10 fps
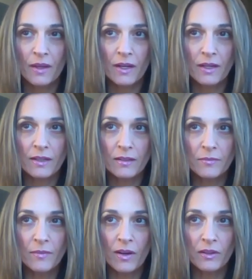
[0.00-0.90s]

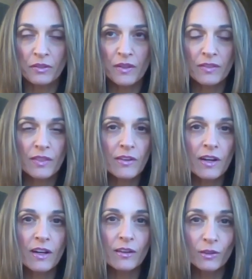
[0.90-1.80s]
I think there
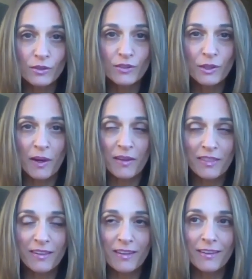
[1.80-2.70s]
are a lot of you out
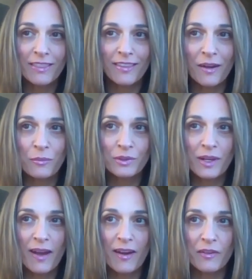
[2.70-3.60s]
there that would
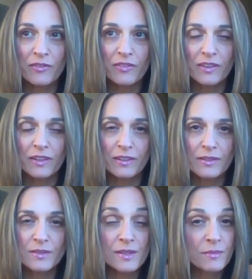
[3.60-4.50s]
have
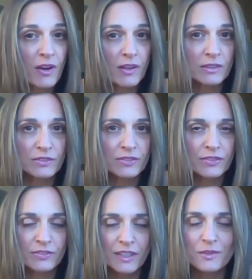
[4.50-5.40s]
some kind of
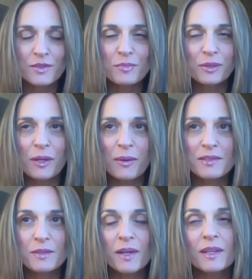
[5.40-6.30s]
Venus-Pluto
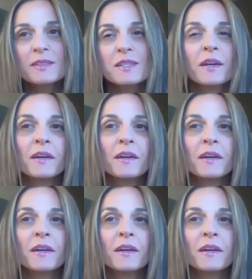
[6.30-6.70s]
aspect.